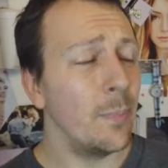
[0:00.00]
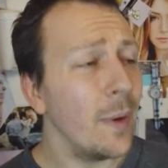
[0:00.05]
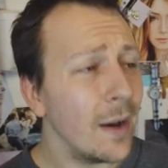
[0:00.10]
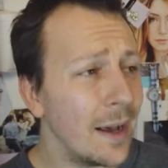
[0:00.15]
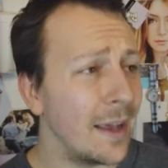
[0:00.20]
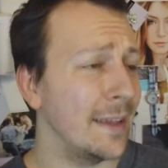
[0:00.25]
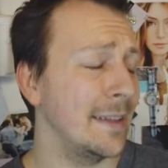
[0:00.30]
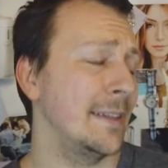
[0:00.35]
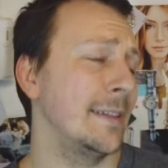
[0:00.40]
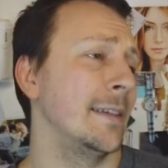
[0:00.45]

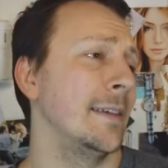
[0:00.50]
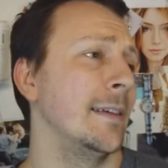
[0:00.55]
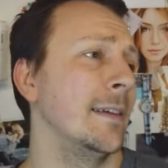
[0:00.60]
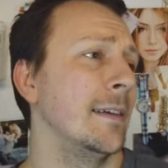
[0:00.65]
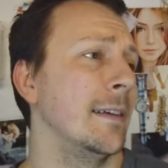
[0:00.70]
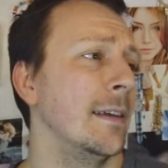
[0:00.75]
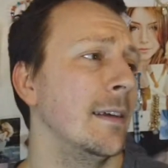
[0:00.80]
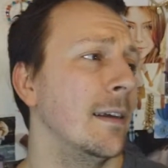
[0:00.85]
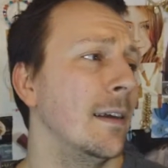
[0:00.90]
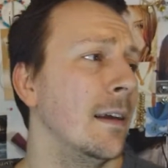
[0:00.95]
But
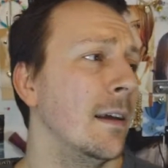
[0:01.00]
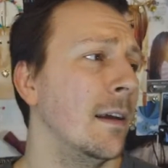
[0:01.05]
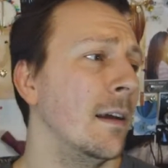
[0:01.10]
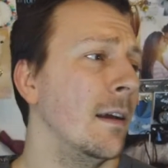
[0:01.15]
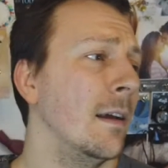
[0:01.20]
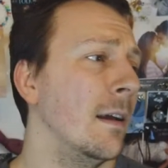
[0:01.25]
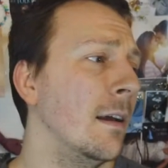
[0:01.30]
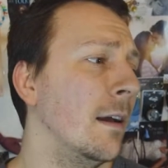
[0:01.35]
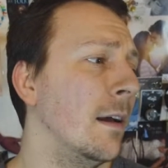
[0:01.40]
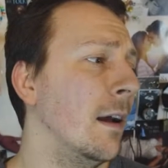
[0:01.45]

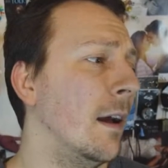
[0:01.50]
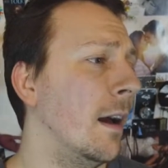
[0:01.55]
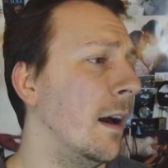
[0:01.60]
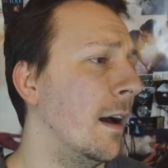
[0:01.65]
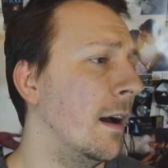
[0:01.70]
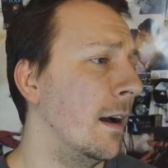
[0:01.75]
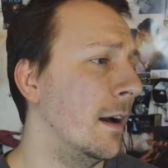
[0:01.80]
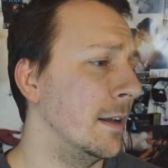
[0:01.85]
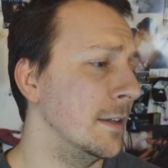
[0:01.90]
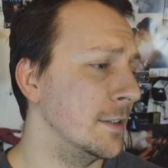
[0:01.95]

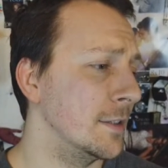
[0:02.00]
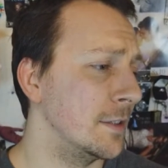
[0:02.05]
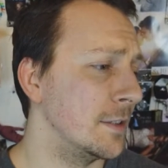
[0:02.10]
a